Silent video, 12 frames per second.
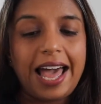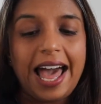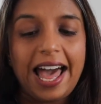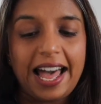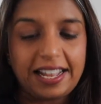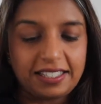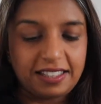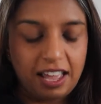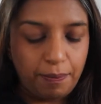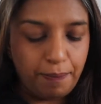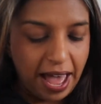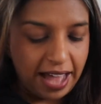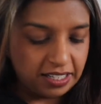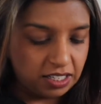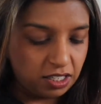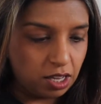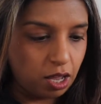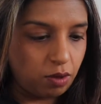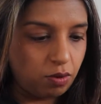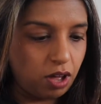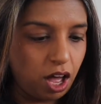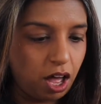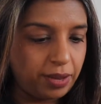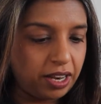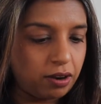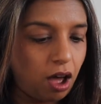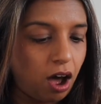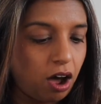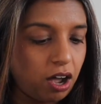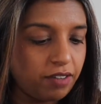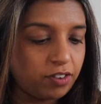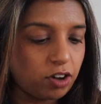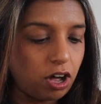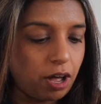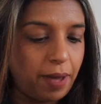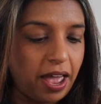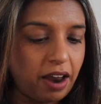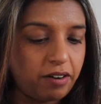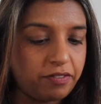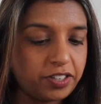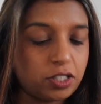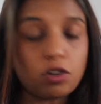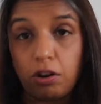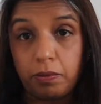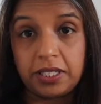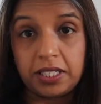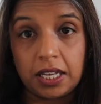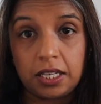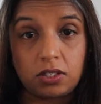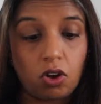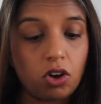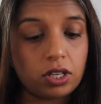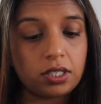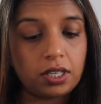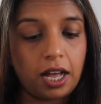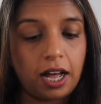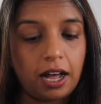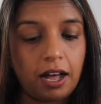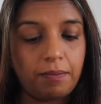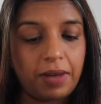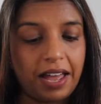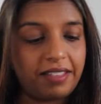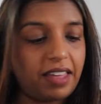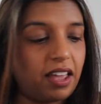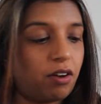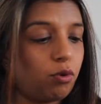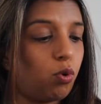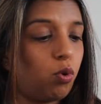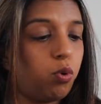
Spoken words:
And they are padded. So I mean, I've got a pair of Solomon ski socks, and they're